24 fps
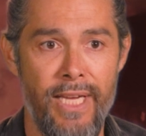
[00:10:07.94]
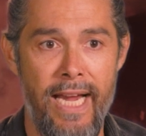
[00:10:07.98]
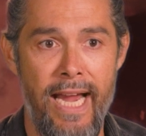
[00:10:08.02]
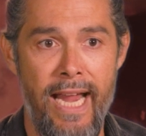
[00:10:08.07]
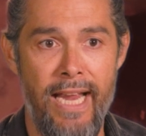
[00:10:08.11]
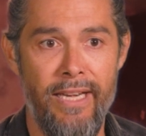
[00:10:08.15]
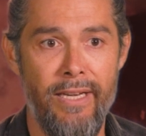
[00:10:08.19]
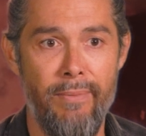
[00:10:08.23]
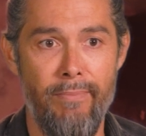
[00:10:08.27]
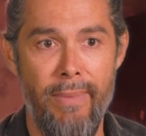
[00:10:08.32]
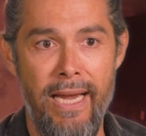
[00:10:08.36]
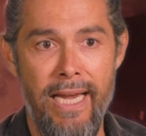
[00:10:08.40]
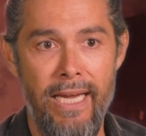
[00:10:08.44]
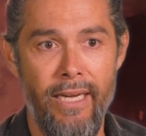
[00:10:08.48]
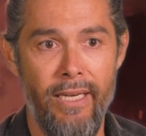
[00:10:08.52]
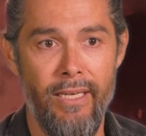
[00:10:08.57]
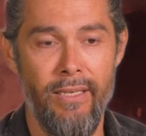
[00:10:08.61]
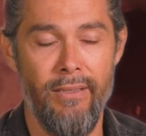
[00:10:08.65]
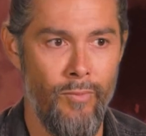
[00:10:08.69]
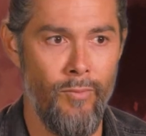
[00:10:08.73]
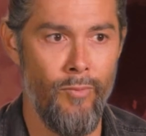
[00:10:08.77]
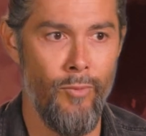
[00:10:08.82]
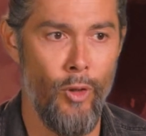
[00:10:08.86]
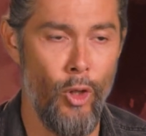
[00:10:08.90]
I had to
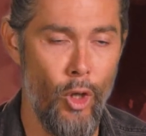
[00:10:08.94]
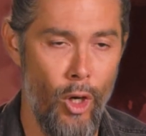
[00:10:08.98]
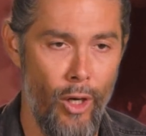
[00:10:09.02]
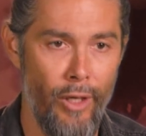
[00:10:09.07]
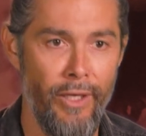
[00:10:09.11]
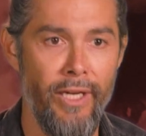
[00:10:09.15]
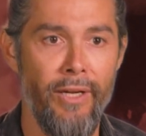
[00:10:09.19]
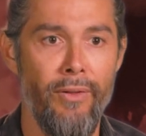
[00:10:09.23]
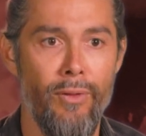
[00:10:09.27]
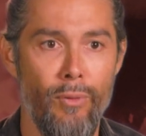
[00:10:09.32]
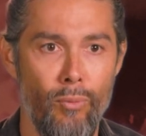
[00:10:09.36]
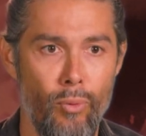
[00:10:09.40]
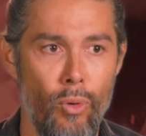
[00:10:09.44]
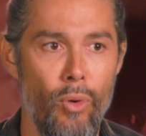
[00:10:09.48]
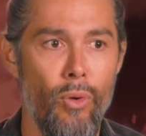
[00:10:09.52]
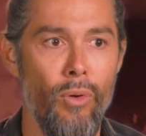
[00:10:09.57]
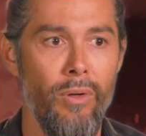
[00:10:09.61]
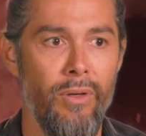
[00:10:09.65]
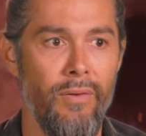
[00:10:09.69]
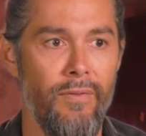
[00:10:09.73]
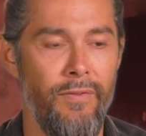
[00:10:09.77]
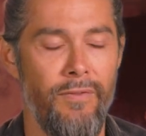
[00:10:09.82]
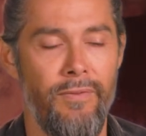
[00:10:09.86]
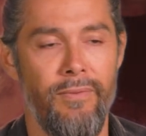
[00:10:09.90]
make regarding the
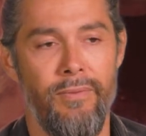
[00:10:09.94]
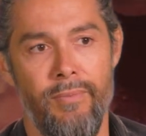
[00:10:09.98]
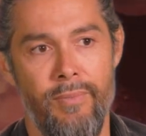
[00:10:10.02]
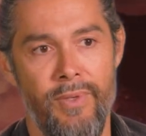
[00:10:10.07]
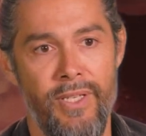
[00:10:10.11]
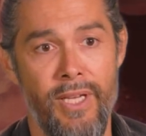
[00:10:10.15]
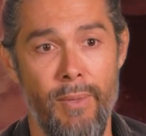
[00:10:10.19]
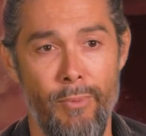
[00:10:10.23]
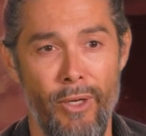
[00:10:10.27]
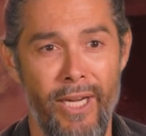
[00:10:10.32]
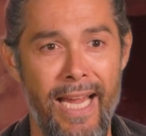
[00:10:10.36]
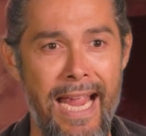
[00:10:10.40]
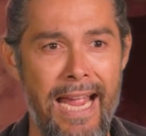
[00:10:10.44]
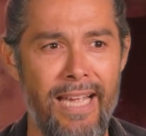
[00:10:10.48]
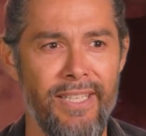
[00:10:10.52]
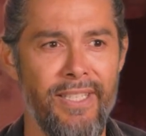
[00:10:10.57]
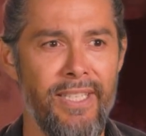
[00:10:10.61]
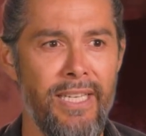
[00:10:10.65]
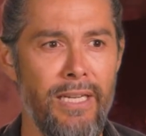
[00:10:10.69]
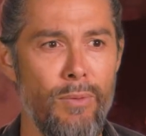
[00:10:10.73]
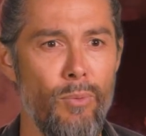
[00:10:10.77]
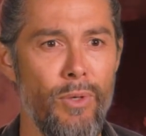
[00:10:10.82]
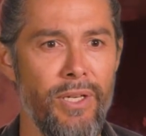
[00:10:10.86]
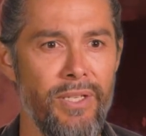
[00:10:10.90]
role of Summer
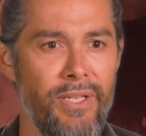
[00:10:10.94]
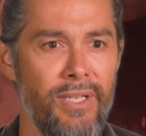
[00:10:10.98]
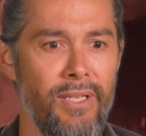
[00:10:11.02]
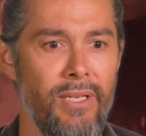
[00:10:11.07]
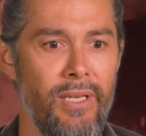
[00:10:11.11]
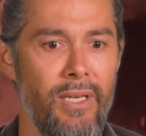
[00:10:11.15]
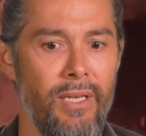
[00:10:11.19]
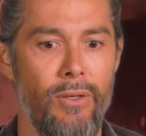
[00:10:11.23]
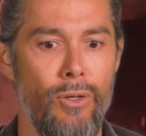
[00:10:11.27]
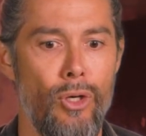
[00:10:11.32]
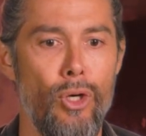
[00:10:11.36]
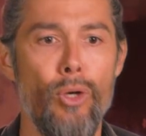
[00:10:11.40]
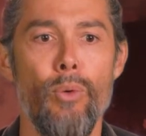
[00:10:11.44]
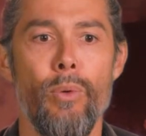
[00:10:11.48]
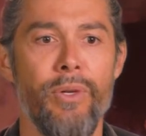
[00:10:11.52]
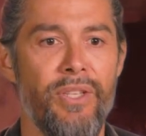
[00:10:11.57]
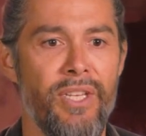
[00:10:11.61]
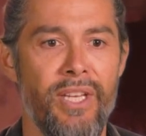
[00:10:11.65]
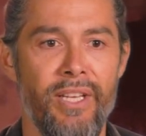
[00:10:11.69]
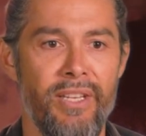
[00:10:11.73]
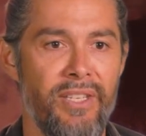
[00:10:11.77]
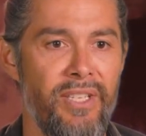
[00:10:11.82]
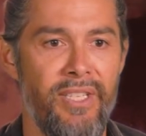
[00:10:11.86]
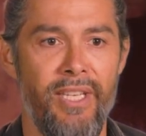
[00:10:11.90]
Cassidy was who
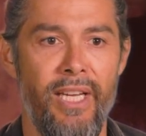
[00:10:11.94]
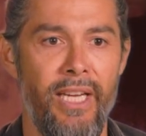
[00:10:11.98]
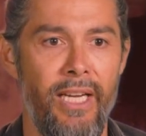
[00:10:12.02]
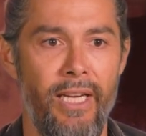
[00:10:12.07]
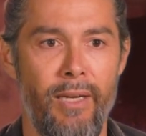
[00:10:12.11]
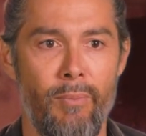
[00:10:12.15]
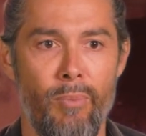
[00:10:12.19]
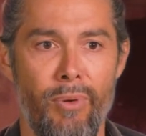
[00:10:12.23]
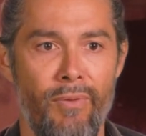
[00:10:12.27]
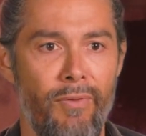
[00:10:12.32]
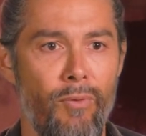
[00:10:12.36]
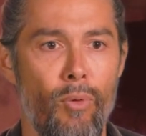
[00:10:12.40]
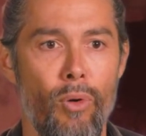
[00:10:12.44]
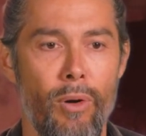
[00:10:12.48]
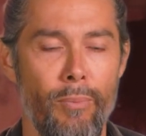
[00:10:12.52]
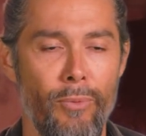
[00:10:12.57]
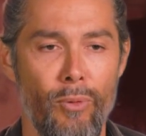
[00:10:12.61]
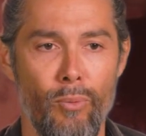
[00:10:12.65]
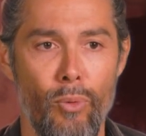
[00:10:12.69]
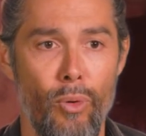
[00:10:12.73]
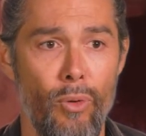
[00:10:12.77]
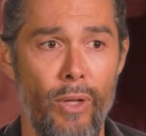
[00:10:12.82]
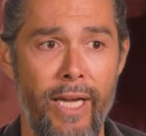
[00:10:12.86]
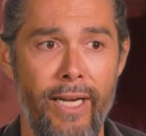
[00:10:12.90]
was going to sing and perform
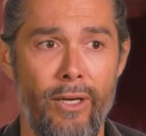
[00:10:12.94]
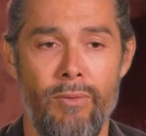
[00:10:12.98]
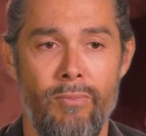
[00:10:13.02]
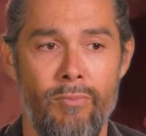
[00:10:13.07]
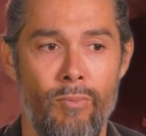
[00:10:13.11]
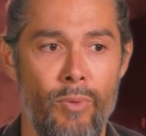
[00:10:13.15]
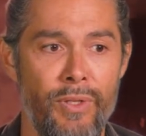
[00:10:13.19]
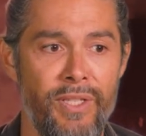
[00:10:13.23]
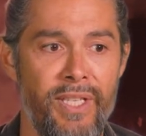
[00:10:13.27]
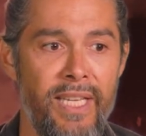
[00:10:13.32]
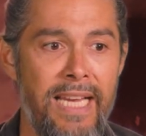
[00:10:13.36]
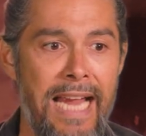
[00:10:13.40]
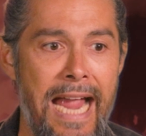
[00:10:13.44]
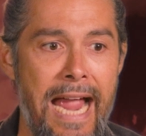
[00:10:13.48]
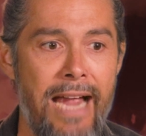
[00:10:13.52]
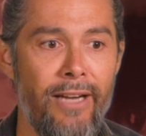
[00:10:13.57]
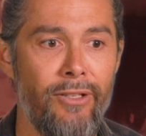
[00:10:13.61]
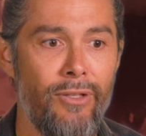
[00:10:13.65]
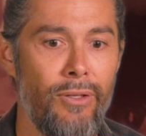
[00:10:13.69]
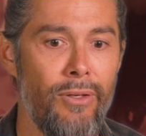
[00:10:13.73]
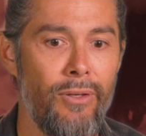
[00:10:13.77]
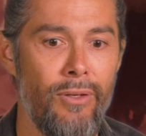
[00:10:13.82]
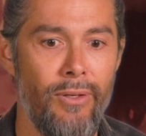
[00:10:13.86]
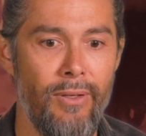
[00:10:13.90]
the role. Like, was the
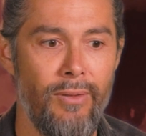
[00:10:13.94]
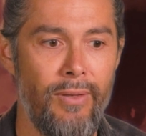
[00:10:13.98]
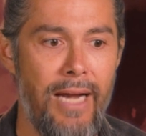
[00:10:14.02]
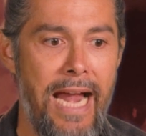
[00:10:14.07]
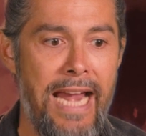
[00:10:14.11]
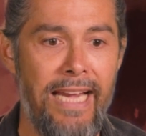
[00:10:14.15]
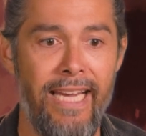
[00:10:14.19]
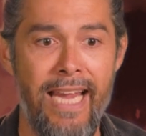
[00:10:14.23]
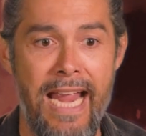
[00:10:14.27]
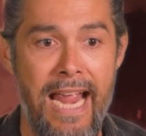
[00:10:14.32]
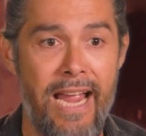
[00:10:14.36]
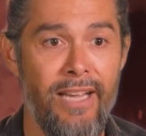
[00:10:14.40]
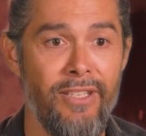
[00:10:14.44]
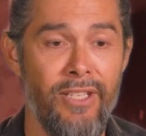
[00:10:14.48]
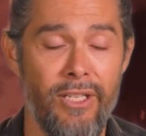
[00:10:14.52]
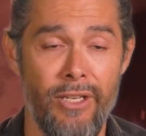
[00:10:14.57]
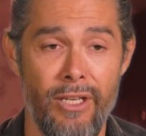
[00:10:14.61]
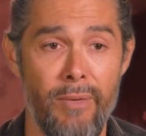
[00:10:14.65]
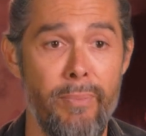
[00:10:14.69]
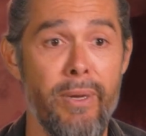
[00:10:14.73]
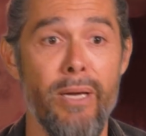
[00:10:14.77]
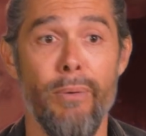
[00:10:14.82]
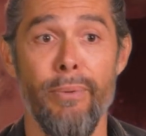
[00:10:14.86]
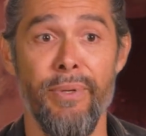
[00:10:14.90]
actor I cast
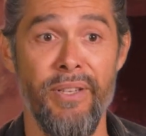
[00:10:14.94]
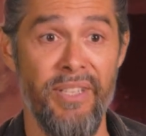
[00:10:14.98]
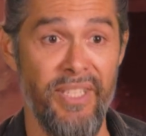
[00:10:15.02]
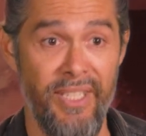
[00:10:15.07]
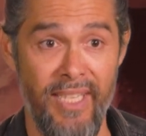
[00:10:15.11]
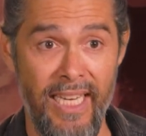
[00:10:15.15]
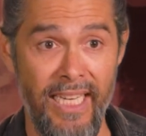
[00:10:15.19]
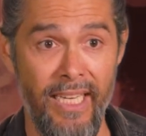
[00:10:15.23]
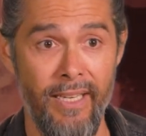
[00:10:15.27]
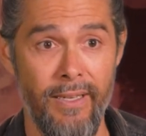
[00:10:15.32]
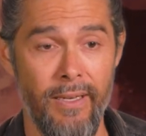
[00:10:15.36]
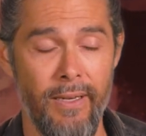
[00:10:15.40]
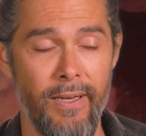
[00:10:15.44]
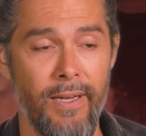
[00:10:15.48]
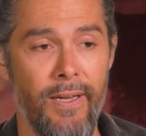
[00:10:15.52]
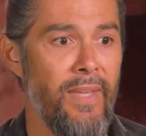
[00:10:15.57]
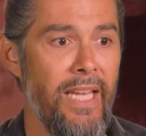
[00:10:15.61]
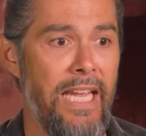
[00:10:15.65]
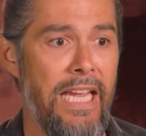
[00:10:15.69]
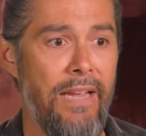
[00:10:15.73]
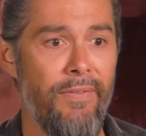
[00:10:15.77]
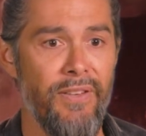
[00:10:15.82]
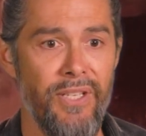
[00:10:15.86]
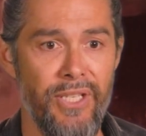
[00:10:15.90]
going to be able to sing it?
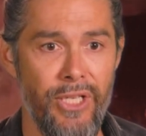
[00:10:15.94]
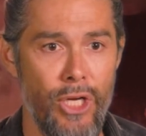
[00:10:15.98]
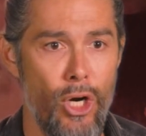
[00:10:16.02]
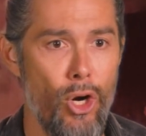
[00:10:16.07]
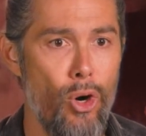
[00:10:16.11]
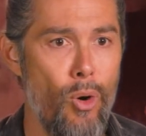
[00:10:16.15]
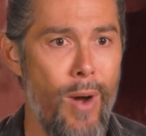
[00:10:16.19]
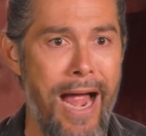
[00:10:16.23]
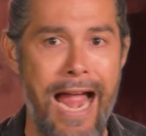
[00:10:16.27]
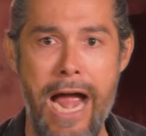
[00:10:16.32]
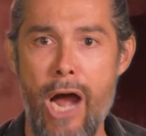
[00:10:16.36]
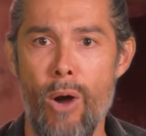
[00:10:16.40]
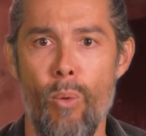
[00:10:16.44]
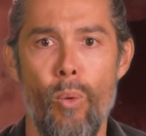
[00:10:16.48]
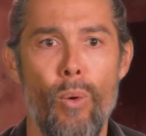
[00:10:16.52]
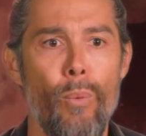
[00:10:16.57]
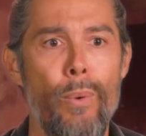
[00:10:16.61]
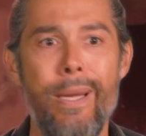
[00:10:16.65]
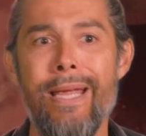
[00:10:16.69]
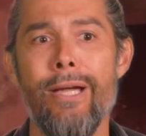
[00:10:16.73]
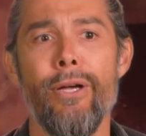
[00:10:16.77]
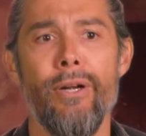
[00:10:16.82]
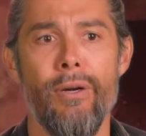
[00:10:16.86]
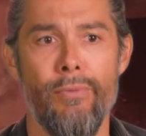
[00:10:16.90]
If so, how were
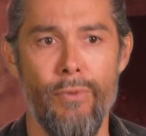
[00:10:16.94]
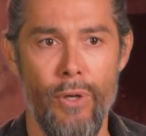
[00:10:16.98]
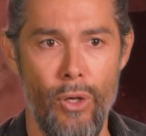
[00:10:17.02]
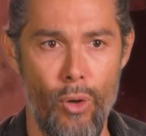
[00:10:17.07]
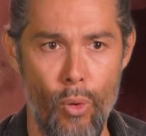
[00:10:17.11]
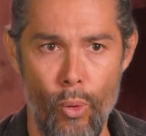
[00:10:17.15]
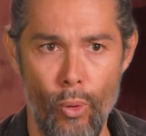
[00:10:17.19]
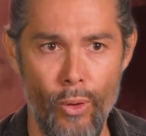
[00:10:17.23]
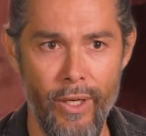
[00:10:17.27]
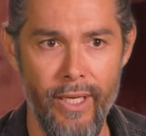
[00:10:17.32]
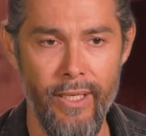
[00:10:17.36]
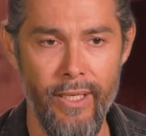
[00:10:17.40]
we going to record